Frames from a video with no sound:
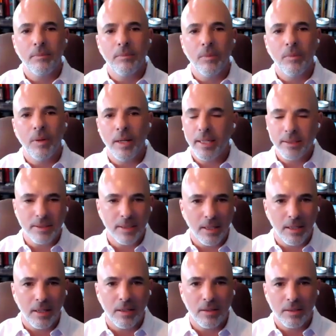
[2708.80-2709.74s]
Well, I guess
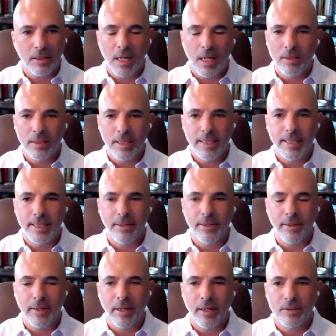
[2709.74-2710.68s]
I'll lead
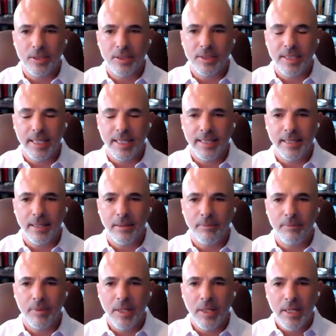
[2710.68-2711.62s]
here. I'll just say,
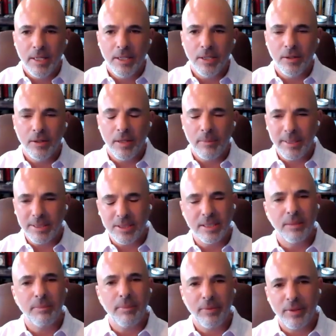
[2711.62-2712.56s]
you know, I mentioned
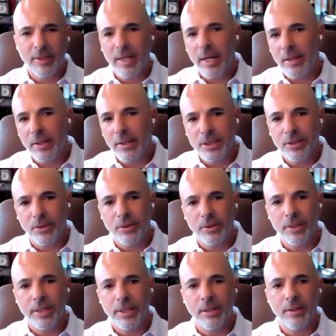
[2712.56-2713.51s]
the methodology
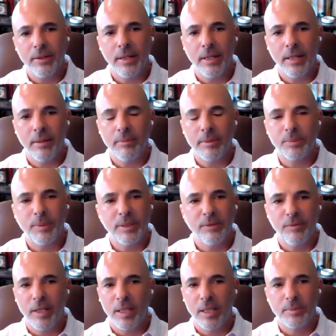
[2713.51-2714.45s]
earlier. It's been
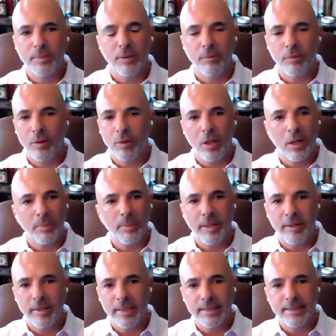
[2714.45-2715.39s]
developed over a long
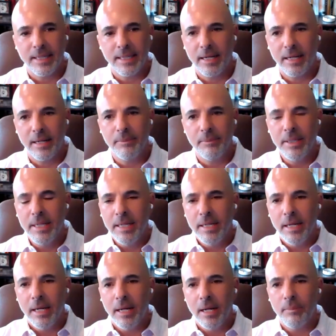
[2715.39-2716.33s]
period of time,
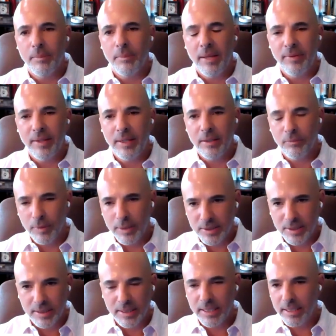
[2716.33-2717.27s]
and then
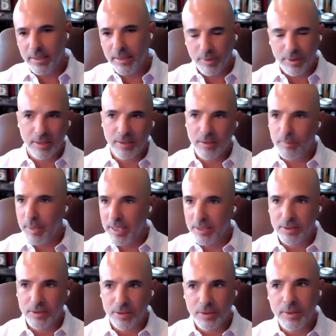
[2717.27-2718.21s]
recently, within the
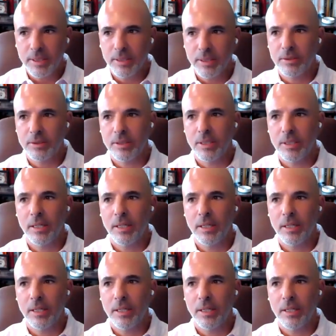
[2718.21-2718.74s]
past 2 years,